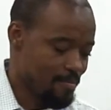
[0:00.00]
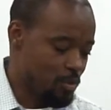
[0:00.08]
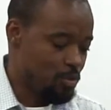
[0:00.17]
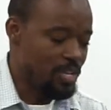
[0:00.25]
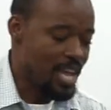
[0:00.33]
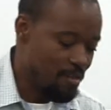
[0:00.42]

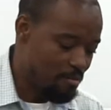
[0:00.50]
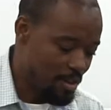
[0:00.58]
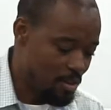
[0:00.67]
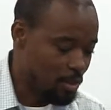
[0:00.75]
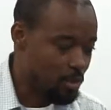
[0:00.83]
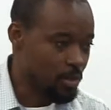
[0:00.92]
to
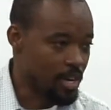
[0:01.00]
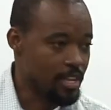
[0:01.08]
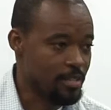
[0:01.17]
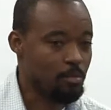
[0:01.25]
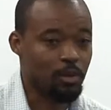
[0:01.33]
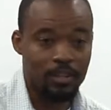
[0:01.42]
David or to
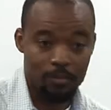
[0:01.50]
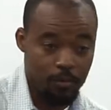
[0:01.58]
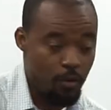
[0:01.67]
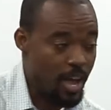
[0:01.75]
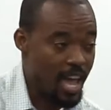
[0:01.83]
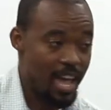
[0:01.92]
us, but
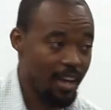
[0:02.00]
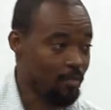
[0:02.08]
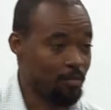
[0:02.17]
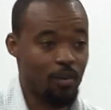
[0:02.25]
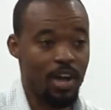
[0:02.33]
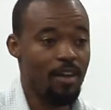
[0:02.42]
for,
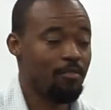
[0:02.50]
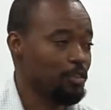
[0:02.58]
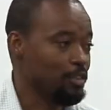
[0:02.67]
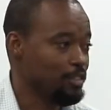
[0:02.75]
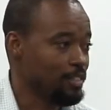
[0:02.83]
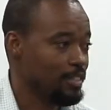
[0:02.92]

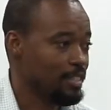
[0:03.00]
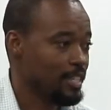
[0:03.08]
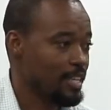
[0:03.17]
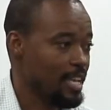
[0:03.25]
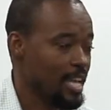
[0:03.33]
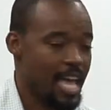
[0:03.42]
forever.
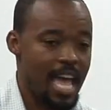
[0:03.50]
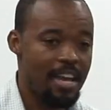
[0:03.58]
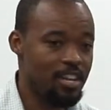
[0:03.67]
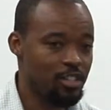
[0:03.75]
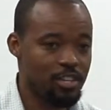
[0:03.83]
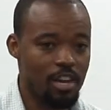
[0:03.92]

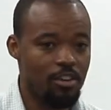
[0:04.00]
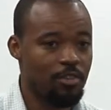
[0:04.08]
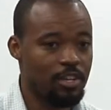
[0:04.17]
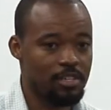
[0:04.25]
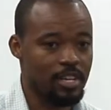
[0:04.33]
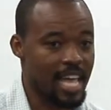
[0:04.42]
Any
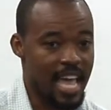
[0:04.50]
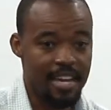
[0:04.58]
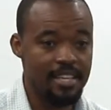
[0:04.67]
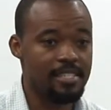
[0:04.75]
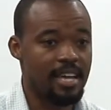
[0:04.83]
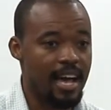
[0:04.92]
generation,
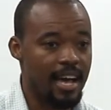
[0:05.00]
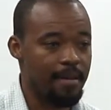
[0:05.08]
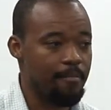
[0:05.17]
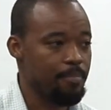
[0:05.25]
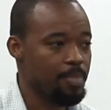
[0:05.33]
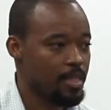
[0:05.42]
any
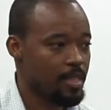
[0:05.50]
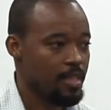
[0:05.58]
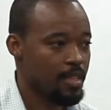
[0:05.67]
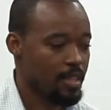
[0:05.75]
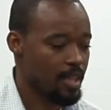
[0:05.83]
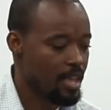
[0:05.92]
time,
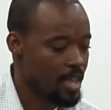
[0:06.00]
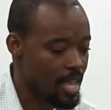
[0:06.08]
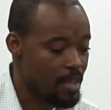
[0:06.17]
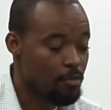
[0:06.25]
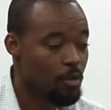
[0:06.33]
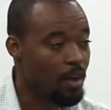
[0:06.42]

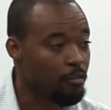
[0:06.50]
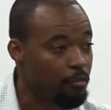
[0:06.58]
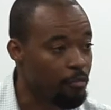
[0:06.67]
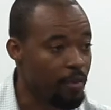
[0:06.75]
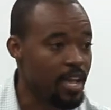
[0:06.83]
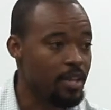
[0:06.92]
if you have
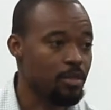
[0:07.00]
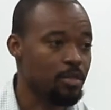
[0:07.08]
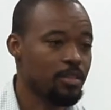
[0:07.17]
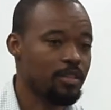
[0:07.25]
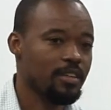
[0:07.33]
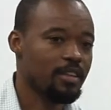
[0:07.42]
faith,
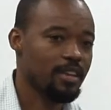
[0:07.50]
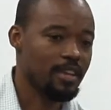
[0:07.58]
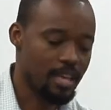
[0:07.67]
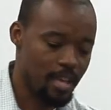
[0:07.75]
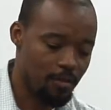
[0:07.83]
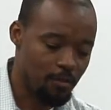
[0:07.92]

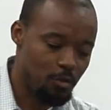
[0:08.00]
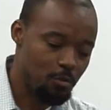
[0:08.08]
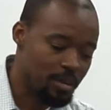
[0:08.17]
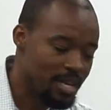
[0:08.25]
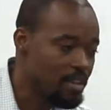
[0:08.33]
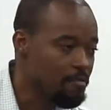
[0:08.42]
if you
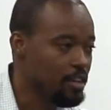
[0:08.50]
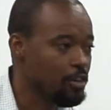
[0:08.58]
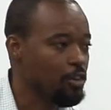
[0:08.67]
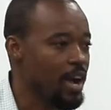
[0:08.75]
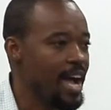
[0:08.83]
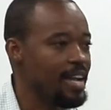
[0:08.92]
believe in
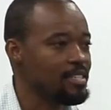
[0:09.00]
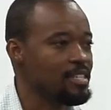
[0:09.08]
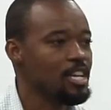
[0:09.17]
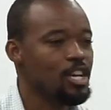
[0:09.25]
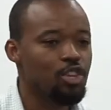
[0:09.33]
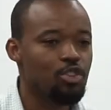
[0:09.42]
Christ,
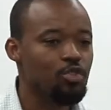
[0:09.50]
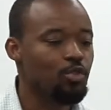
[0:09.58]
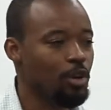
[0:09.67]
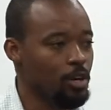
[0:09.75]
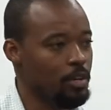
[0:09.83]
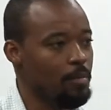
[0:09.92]
you
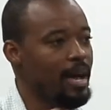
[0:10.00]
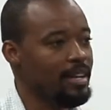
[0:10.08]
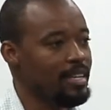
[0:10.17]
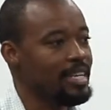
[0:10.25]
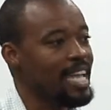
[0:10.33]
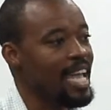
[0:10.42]

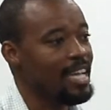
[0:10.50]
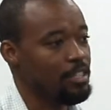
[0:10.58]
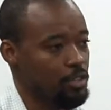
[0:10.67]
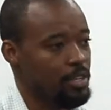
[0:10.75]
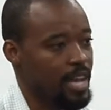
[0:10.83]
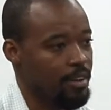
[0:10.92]
automatically
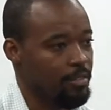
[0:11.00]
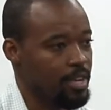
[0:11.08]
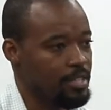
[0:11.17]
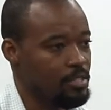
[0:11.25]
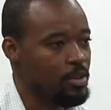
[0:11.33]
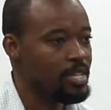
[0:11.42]
enter that
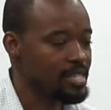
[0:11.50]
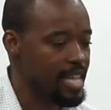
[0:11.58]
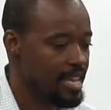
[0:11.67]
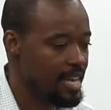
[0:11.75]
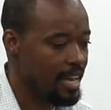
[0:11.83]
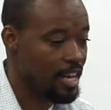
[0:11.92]
rest. So he's
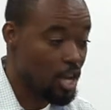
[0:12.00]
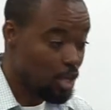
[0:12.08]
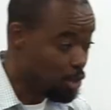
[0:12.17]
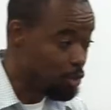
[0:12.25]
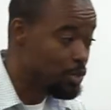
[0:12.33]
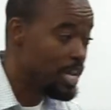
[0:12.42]
saying
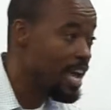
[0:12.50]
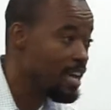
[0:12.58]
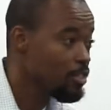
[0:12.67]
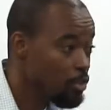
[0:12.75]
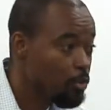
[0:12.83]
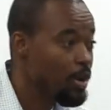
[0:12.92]
that today
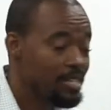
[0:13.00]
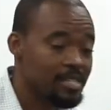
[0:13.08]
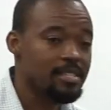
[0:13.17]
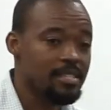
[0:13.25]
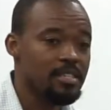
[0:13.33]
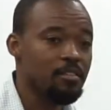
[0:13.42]
the rest
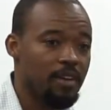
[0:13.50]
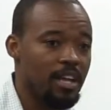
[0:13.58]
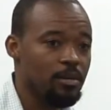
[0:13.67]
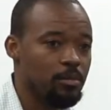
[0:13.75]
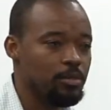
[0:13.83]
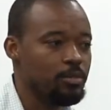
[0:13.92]
is still
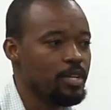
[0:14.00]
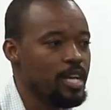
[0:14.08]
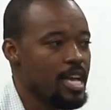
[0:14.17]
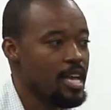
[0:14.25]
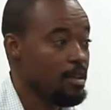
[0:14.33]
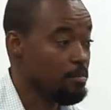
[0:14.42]
available.
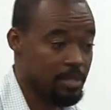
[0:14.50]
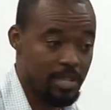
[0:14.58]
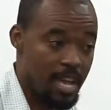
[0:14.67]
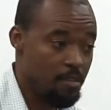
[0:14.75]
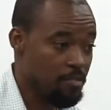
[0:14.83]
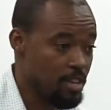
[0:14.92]

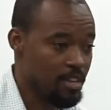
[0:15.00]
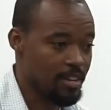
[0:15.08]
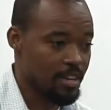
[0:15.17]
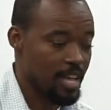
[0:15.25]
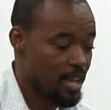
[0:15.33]
David